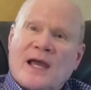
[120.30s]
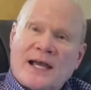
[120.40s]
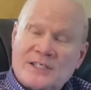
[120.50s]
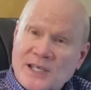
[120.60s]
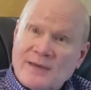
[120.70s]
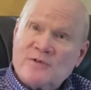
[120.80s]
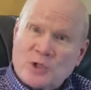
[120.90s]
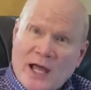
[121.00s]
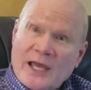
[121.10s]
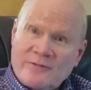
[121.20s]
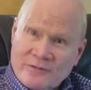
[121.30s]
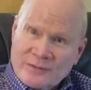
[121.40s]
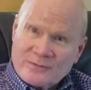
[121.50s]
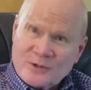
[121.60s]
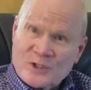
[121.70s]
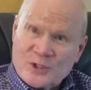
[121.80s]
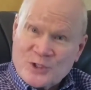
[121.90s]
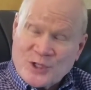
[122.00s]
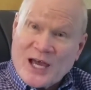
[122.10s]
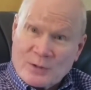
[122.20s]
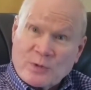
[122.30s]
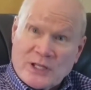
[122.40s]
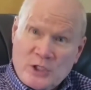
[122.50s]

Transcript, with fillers: I saved your life, which God really